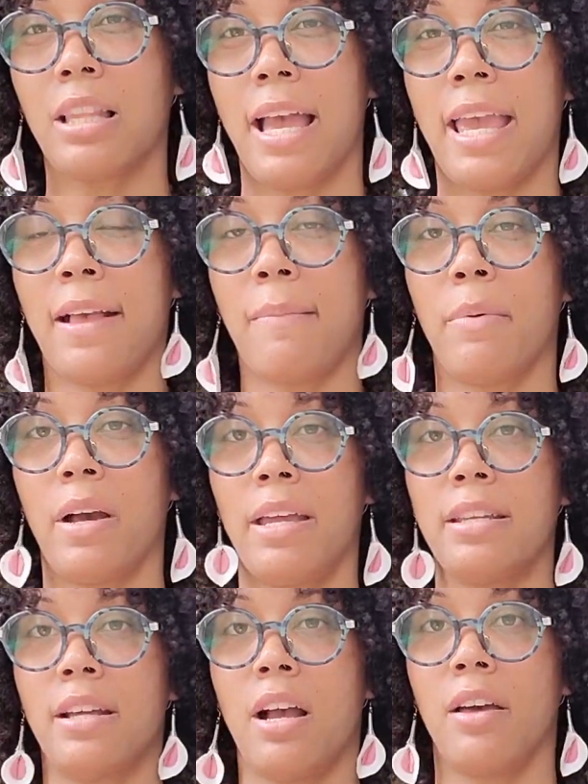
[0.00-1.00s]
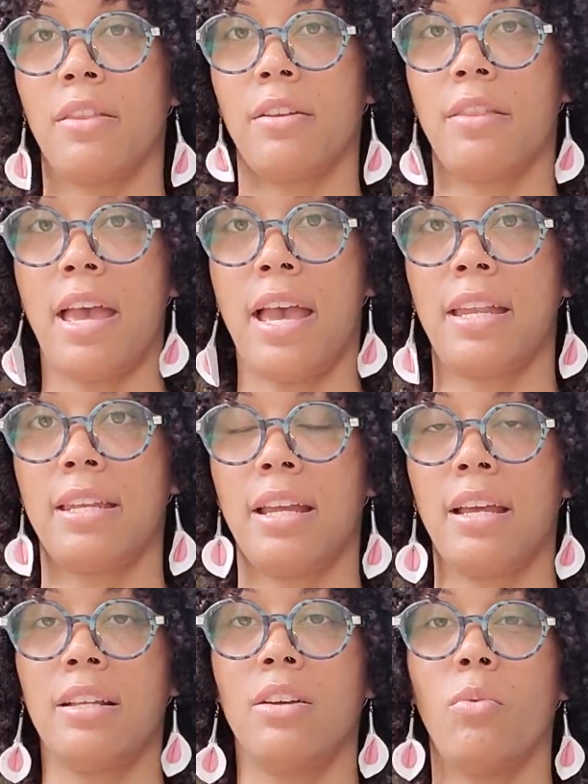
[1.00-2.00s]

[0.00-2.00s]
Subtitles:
like, but other than